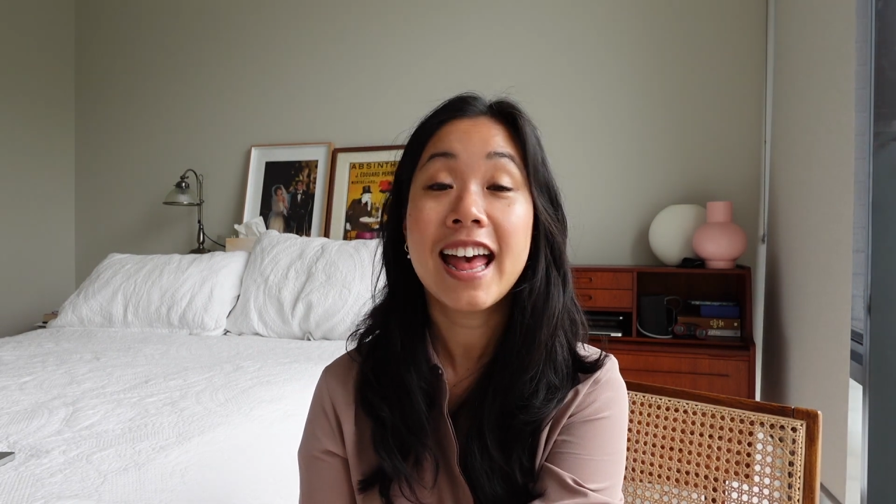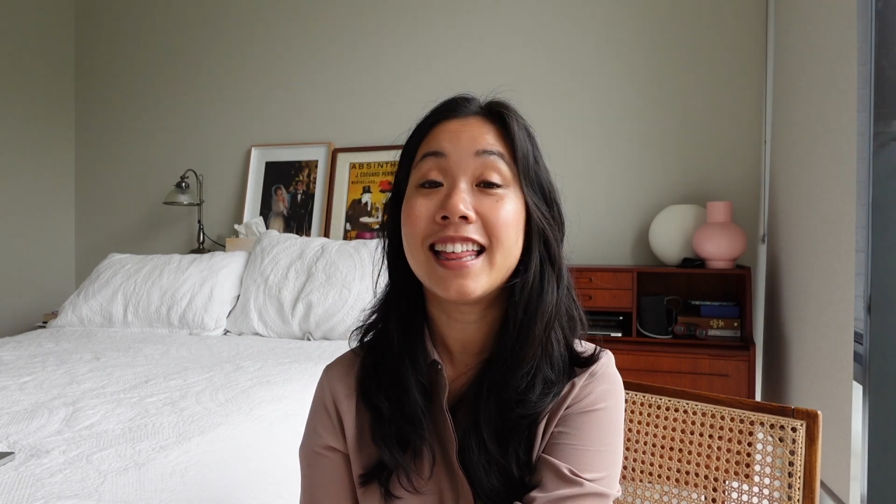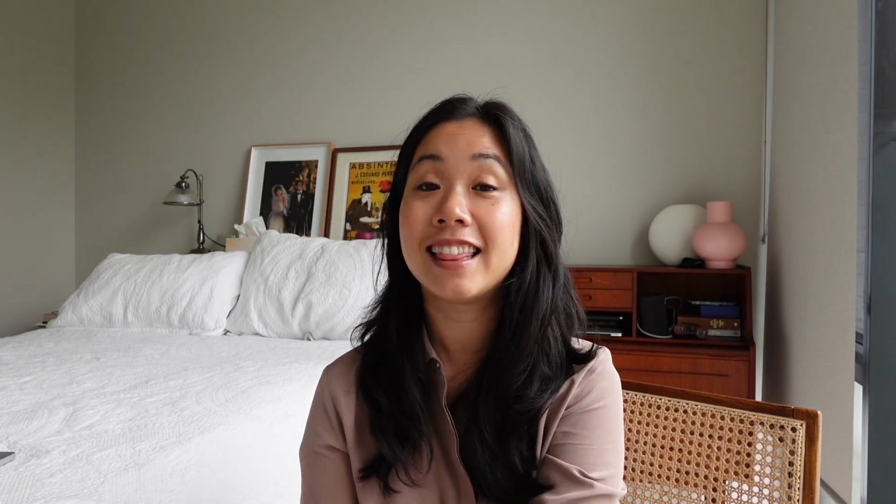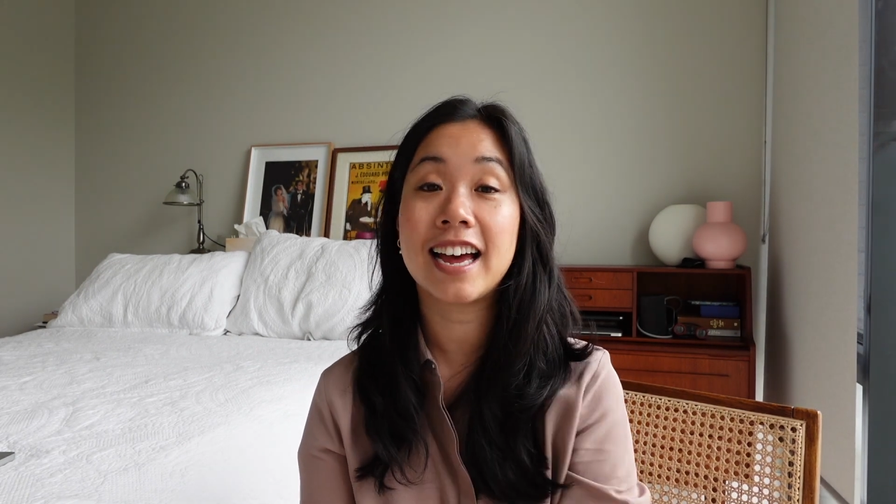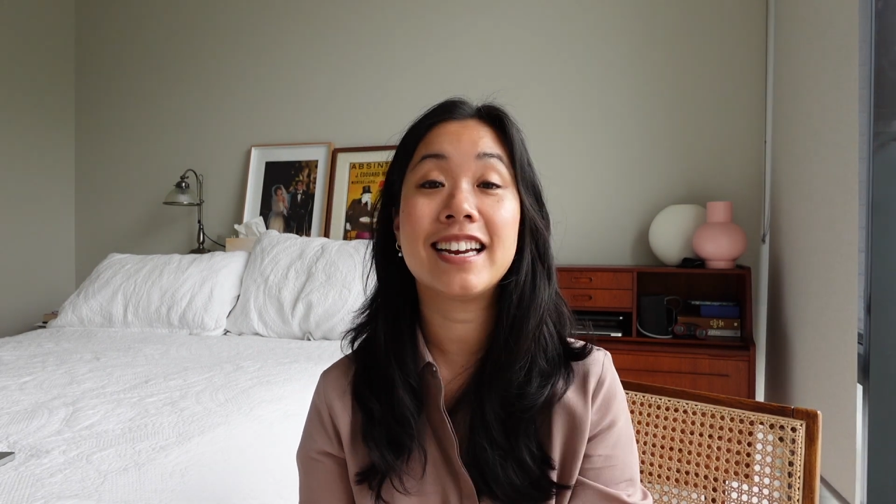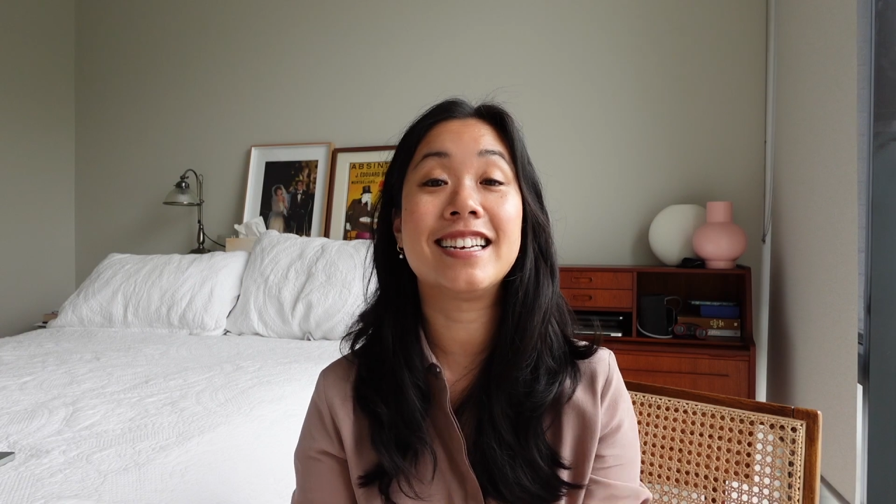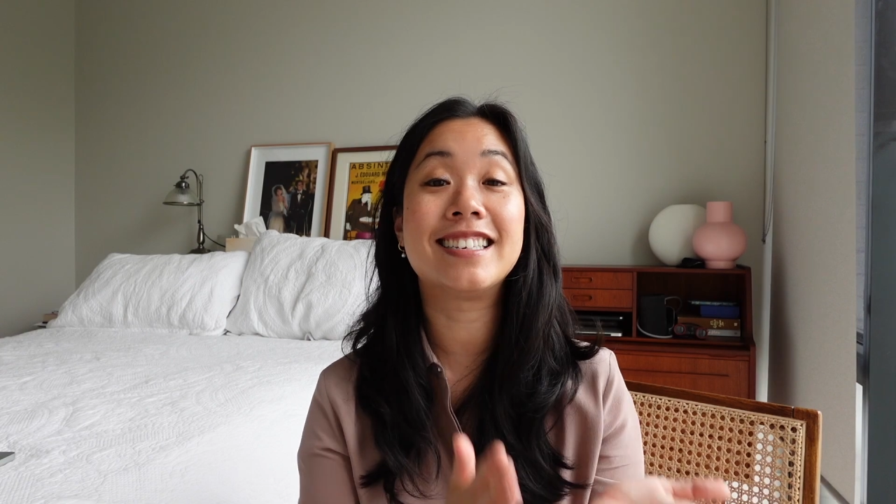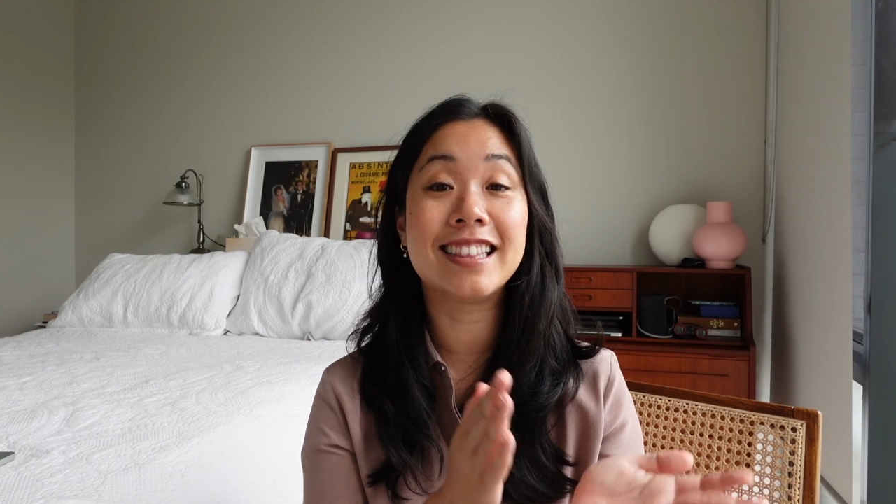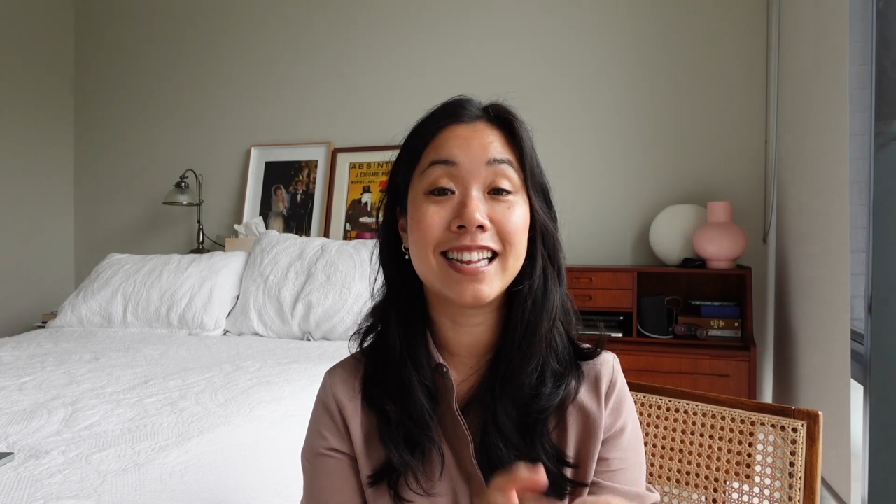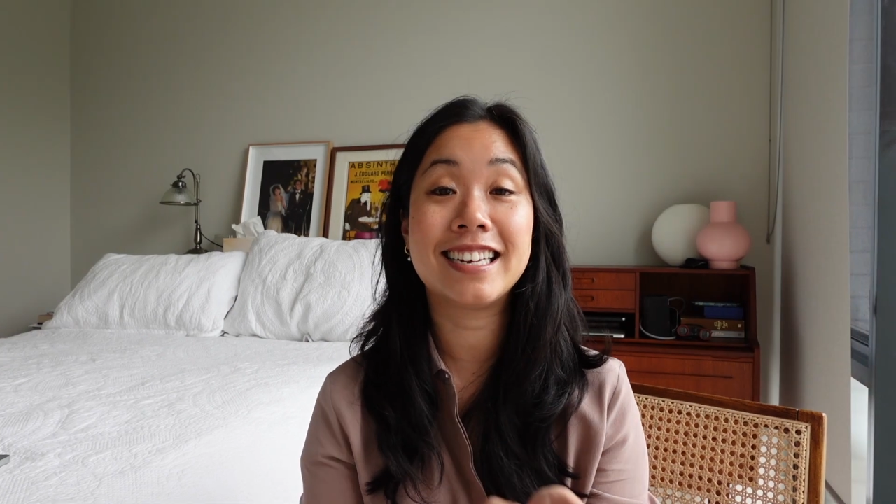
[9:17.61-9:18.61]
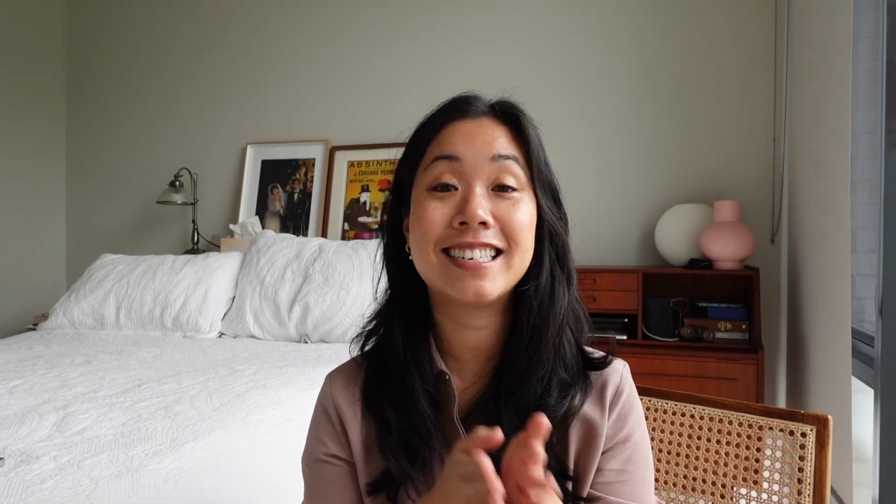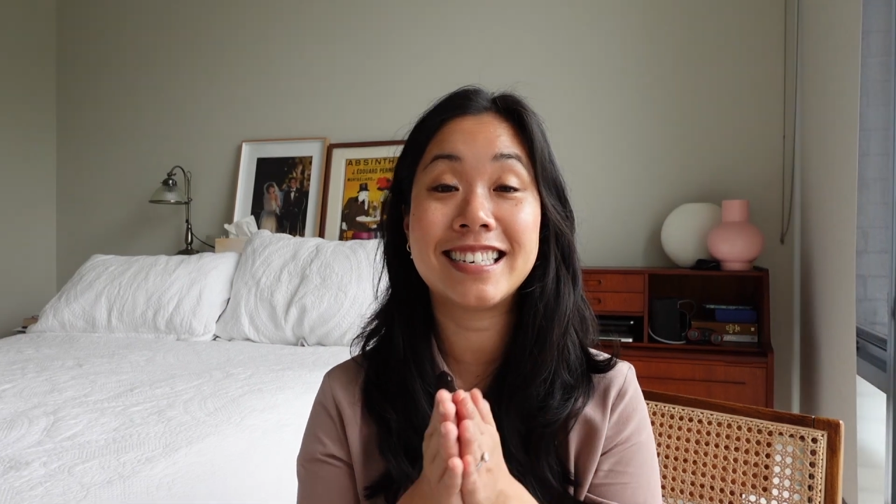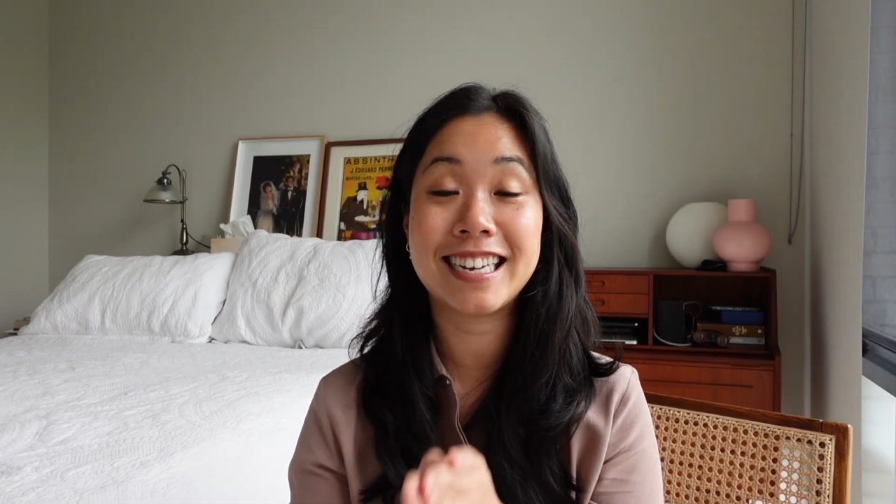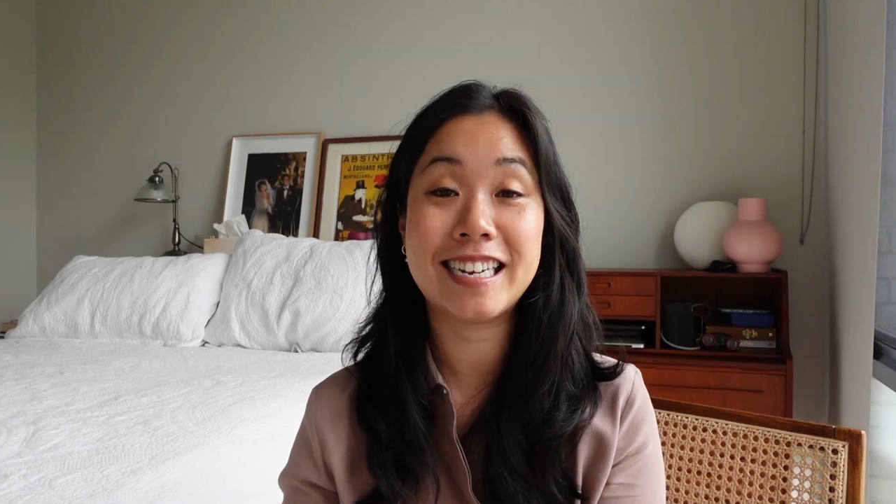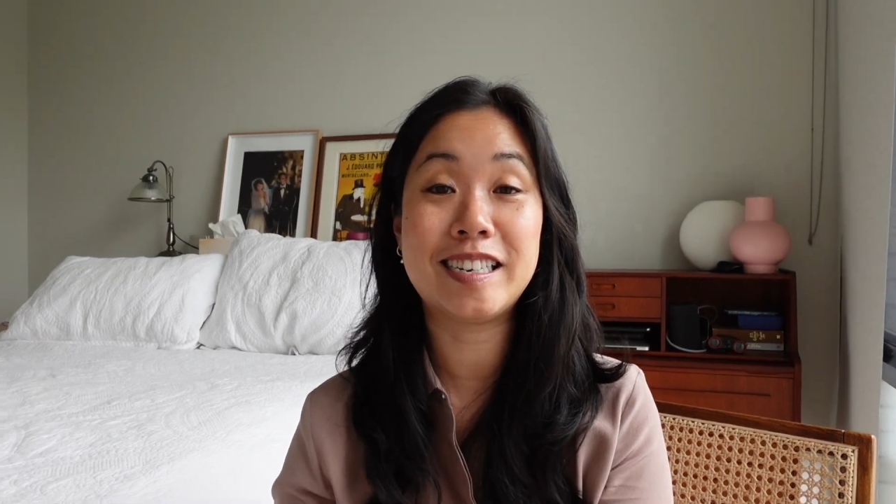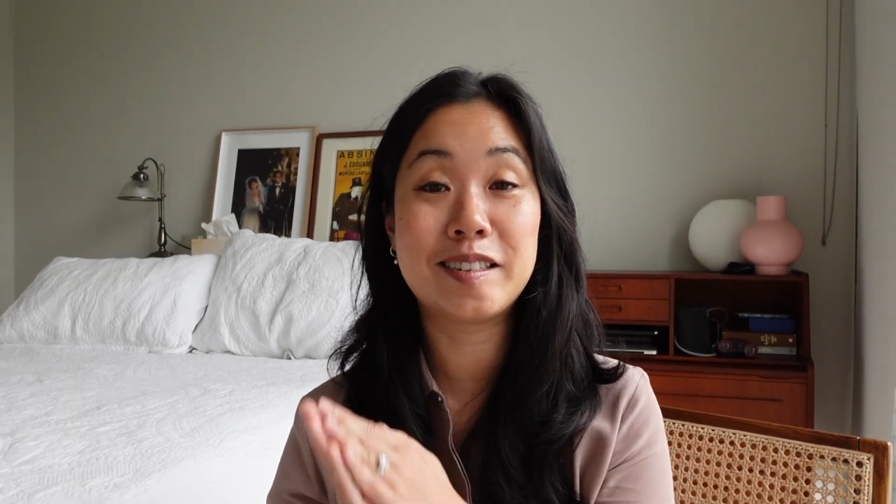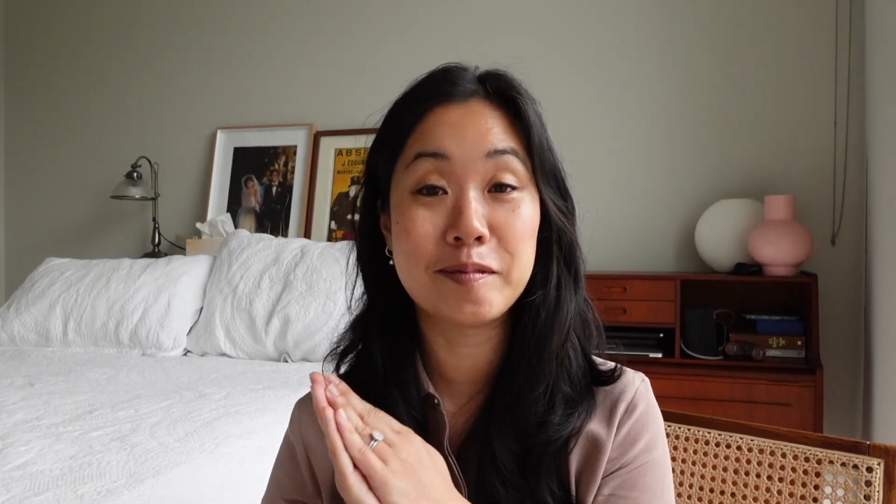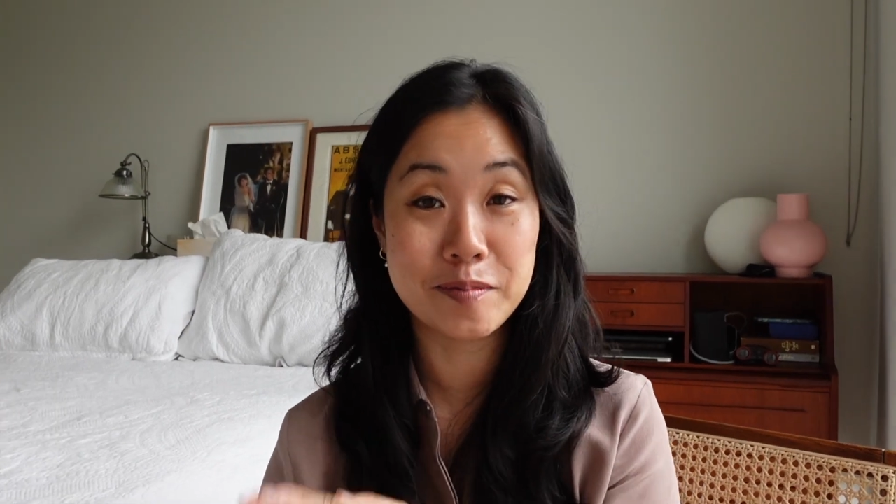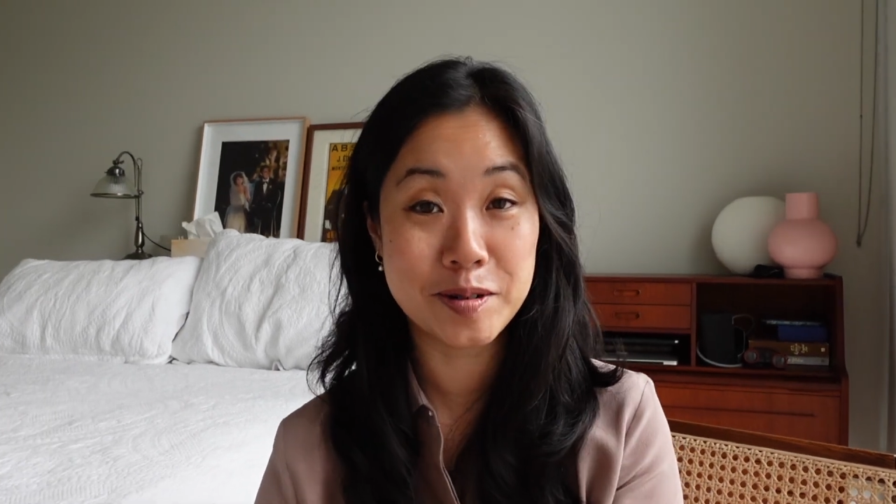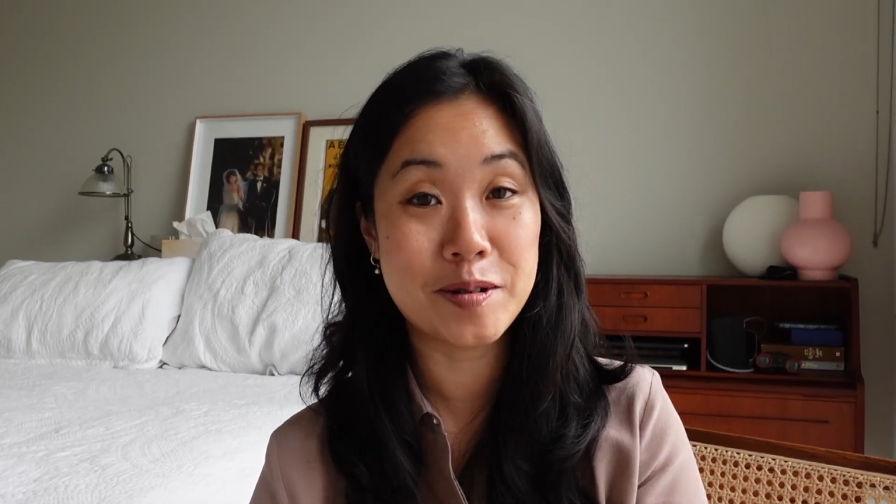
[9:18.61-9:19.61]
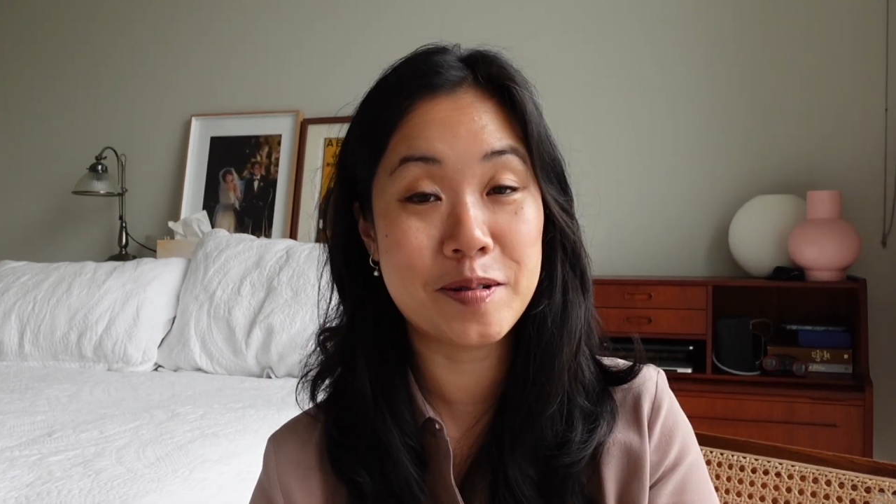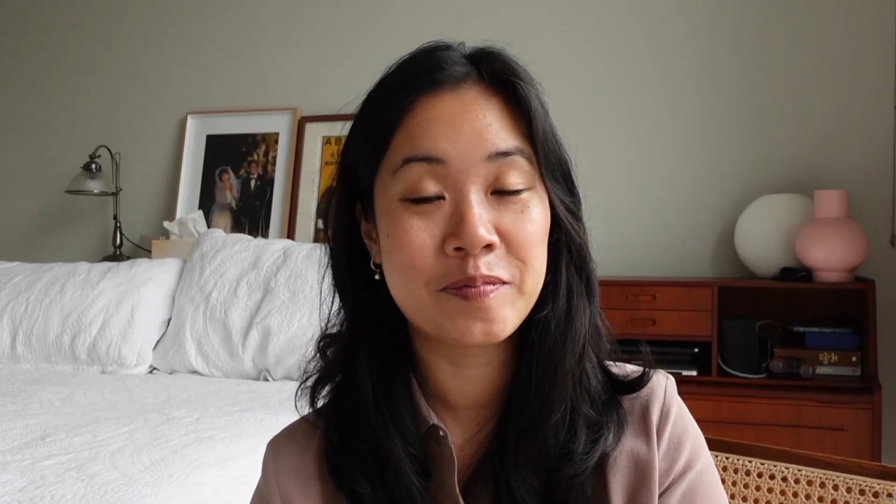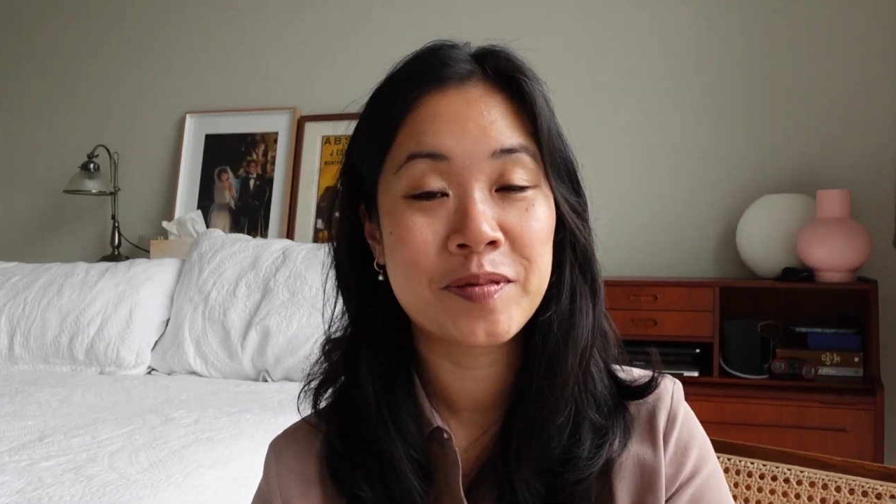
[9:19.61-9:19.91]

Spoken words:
and that is less is more.